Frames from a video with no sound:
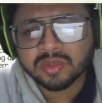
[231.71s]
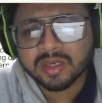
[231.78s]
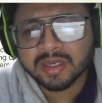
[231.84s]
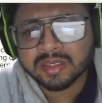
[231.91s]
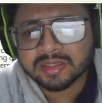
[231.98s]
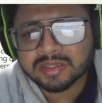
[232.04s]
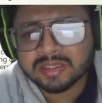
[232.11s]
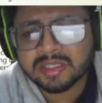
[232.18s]

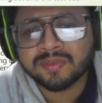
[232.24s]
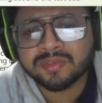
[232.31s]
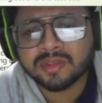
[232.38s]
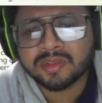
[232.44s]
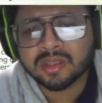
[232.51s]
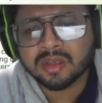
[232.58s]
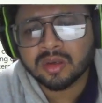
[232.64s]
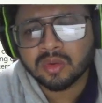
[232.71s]
achieve
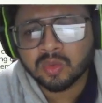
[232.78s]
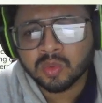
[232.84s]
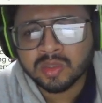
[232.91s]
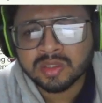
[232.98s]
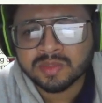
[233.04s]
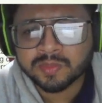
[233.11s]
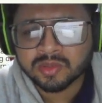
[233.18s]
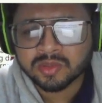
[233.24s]
the
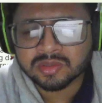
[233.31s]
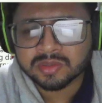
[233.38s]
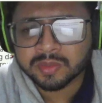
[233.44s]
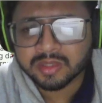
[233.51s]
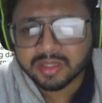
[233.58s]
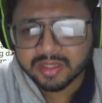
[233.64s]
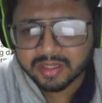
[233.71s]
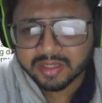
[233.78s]
lowest
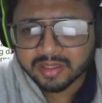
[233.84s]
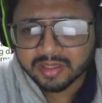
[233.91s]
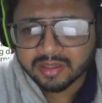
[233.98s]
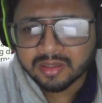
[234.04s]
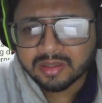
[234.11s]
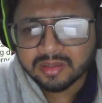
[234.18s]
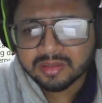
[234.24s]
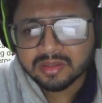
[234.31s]
possible error.